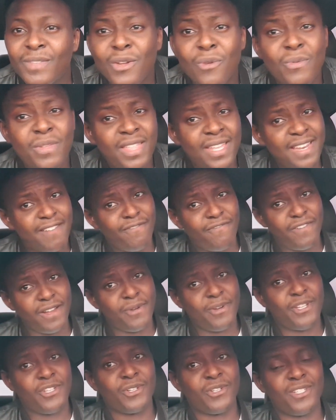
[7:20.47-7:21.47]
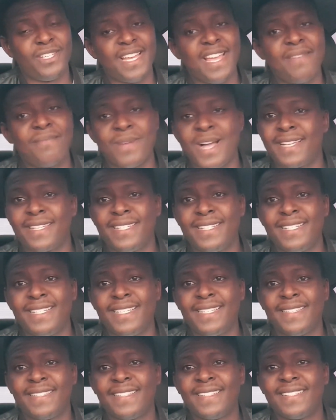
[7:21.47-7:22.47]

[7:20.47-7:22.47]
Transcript: within a very short time, actually.